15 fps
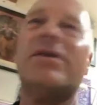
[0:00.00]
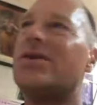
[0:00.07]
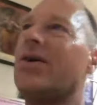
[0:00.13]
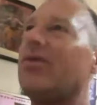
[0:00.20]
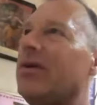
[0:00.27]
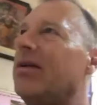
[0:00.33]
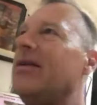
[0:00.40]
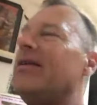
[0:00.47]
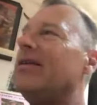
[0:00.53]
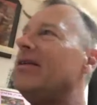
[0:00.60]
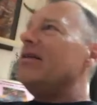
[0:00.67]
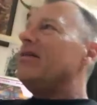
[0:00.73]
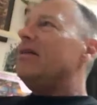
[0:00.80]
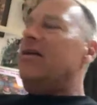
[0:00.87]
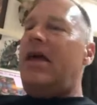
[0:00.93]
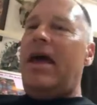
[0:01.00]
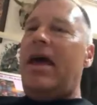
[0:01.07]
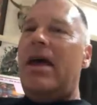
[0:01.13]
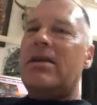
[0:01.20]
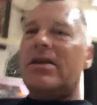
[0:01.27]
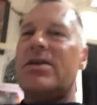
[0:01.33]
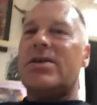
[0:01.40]
So in the
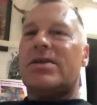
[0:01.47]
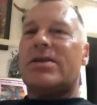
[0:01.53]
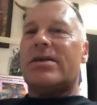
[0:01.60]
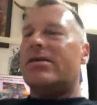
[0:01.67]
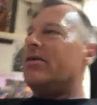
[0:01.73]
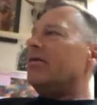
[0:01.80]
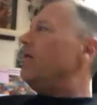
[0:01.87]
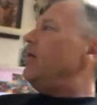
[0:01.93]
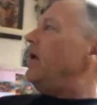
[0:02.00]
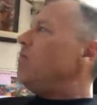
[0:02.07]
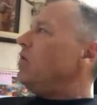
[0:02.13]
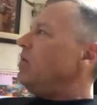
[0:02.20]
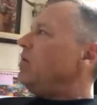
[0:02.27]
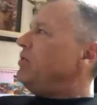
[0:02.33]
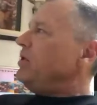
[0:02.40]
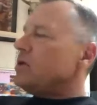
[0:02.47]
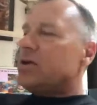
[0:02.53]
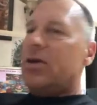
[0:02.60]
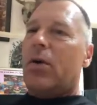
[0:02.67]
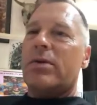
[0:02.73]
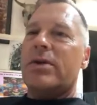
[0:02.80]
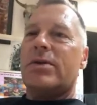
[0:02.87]
80s, there will be
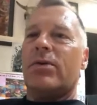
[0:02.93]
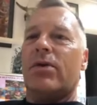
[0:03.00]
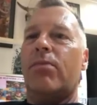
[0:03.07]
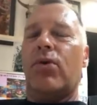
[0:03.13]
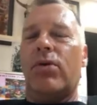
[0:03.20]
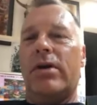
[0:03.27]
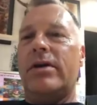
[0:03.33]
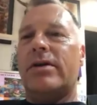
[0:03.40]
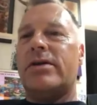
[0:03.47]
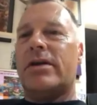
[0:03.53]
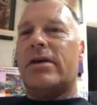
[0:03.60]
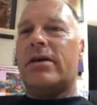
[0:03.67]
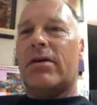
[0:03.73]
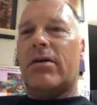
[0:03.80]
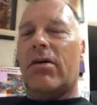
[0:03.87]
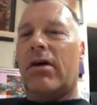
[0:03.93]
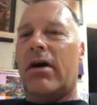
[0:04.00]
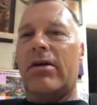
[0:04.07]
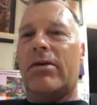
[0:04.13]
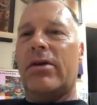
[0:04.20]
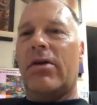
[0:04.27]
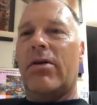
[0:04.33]
stones to the police, yeah, or I
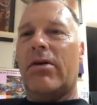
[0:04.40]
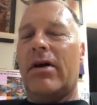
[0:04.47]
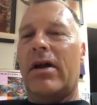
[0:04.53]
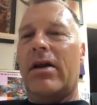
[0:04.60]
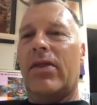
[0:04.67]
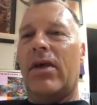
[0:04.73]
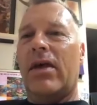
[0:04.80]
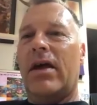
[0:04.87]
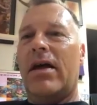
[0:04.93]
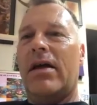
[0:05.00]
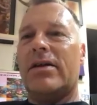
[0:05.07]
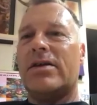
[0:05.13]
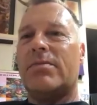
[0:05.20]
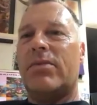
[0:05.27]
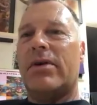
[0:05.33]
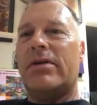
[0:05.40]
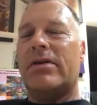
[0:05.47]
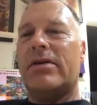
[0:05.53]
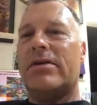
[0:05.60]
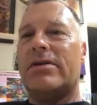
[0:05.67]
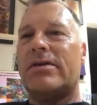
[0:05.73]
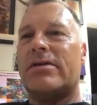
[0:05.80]
don't know anything else. But
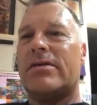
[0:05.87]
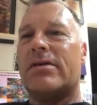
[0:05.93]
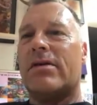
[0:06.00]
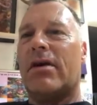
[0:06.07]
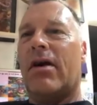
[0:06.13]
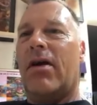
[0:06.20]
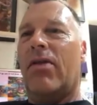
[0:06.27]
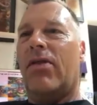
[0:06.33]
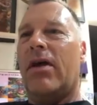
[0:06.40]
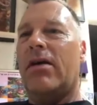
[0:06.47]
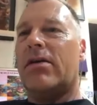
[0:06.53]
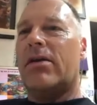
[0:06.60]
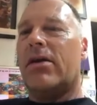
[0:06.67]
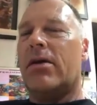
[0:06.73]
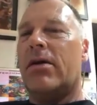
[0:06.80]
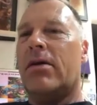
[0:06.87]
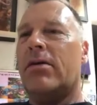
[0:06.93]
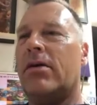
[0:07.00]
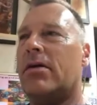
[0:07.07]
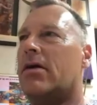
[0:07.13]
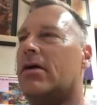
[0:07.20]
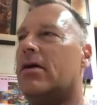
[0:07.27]
it's I think
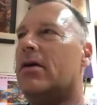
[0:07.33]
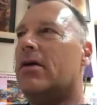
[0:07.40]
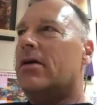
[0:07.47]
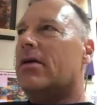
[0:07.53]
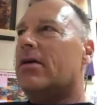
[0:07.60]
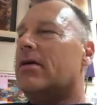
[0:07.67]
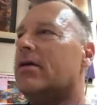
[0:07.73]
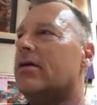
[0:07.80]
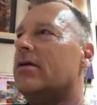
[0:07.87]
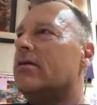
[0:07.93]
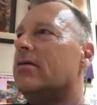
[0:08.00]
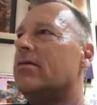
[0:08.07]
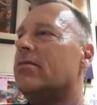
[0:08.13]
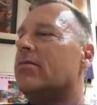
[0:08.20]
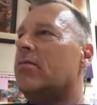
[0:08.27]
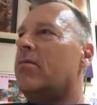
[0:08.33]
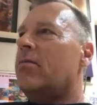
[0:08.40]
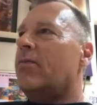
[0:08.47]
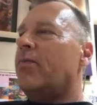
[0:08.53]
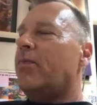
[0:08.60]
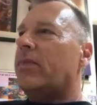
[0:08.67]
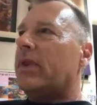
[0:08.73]
the
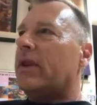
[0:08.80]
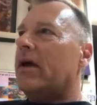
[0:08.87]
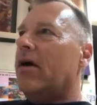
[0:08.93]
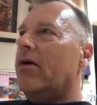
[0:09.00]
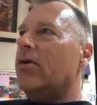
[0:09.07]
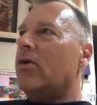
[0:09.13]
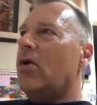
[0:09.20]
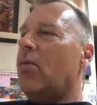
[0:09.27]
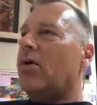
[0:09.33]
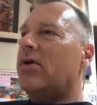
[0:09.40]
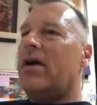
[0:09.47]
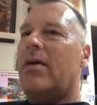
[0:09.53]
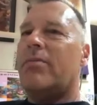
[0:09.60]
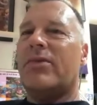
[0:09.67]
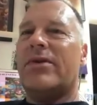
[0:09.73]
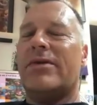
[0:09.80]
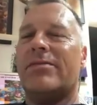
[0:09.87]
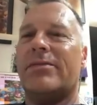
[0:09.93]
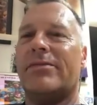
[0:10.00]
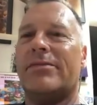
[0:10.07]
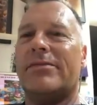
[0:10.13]
hmm, I don't know what happened.